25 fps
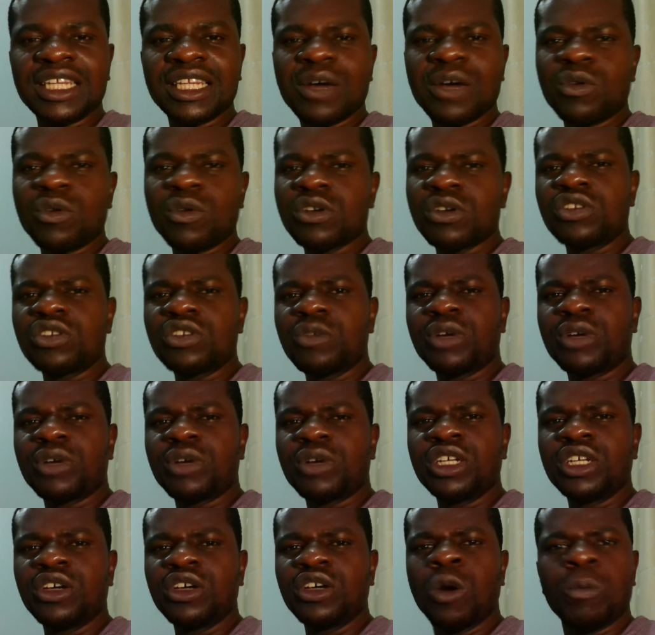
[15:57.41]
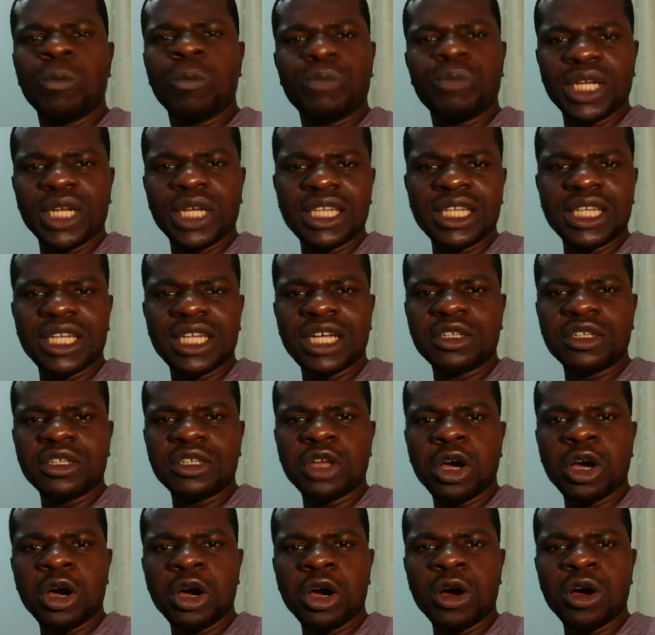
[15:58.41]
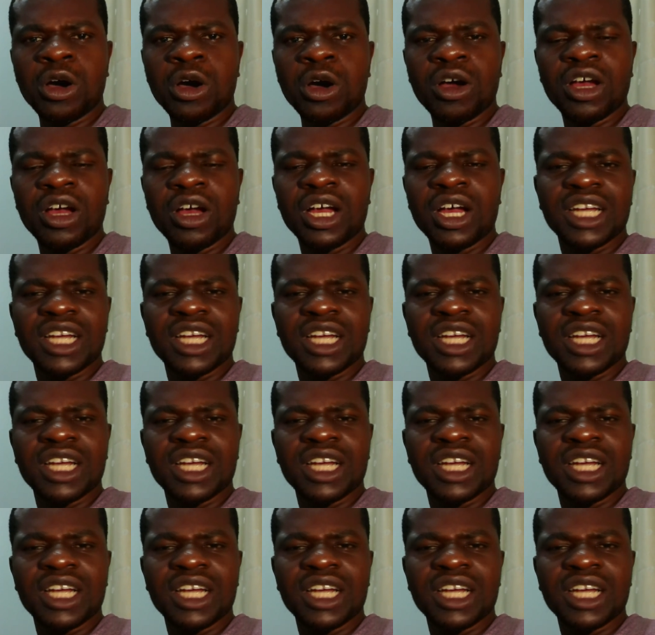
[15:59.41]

There was nobody opening the door.